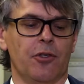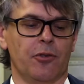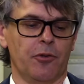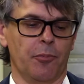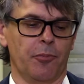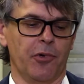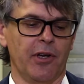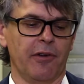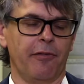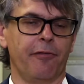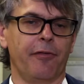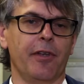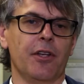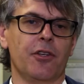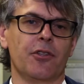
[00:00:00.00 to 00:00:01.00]
to bring
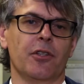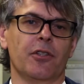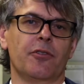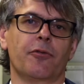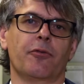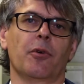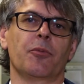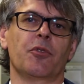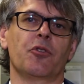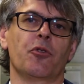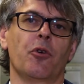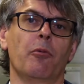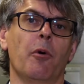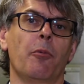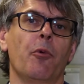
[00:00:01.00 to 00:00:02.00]
features from the
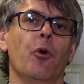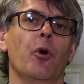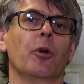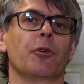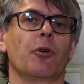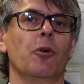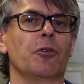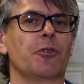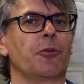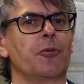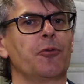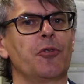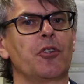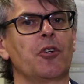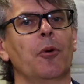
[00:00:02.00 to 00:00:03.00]
server world also to
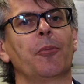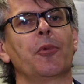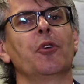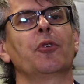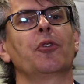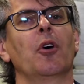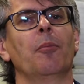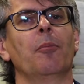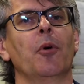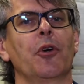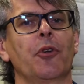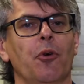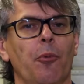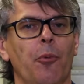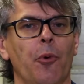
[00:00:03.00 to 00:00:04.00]
the computer
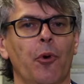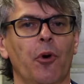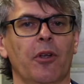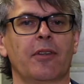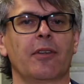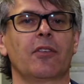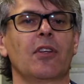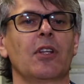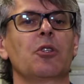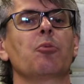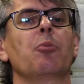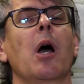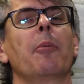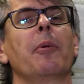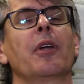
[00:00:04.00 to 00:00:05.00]
module world. That's
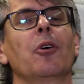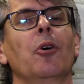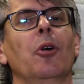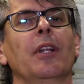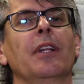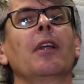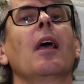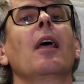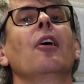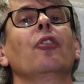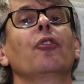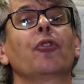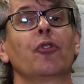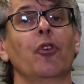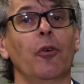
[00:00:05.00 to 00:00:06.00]
why we call it
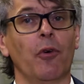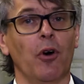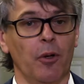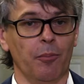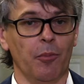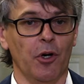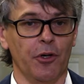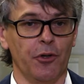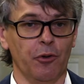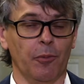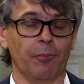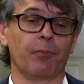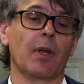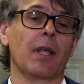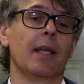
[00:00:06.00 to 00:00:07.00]
server on module.
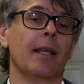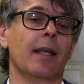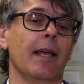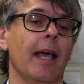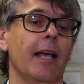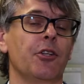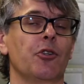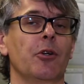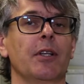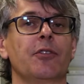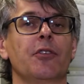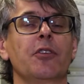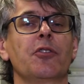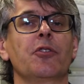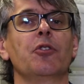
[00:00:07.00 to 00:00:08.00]
Actually,
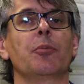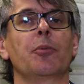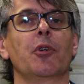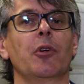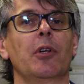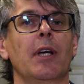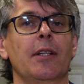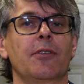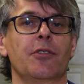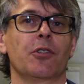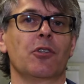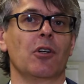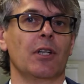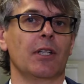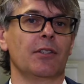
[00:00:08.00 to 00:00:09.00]
this new product, the
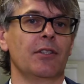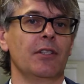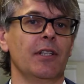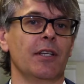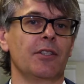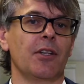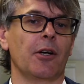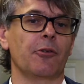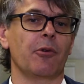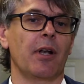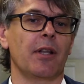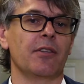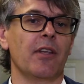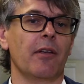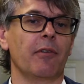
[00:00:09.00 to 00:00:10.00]
Conga
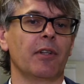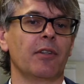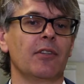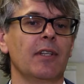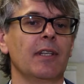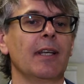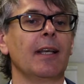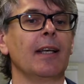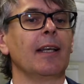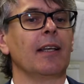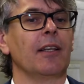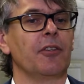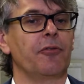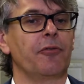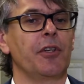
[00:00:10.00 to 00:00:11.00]
TS170,
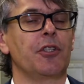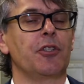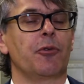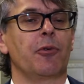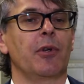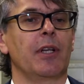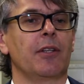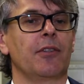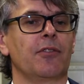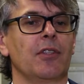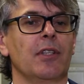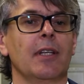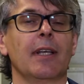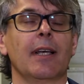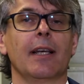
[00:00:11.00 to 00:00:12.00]
is featuring
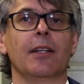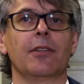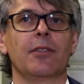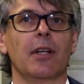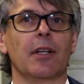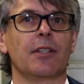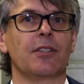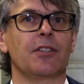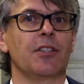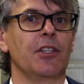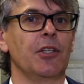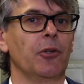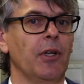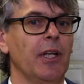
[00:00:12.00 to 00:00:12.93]
the Intel Xeon